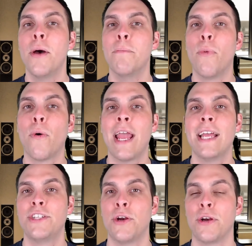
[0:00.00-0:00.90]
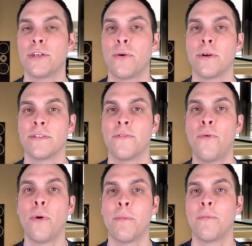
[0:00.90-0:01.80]
more anterior towards the
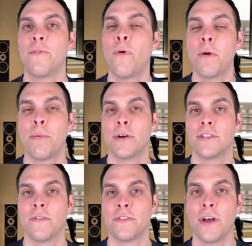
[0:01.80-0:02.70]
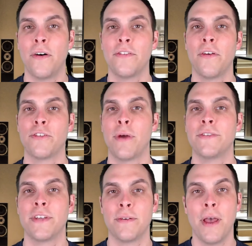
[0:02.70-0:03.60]
fore forward portion of the skull until it's
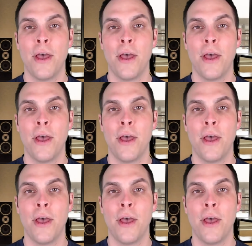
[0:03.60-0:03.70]
resting